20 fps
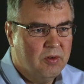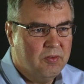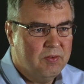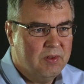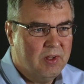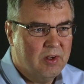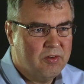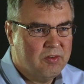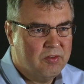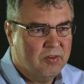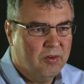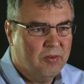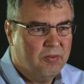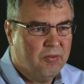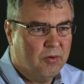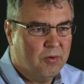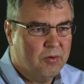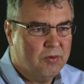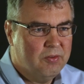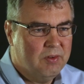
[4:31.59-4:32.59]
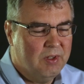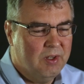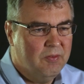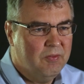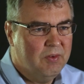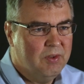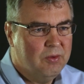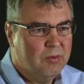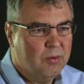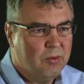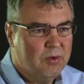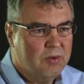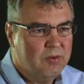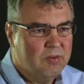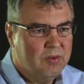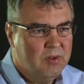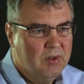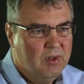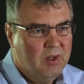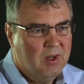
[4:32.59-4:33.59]
of national forest
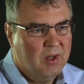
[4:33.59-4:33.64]
inventories,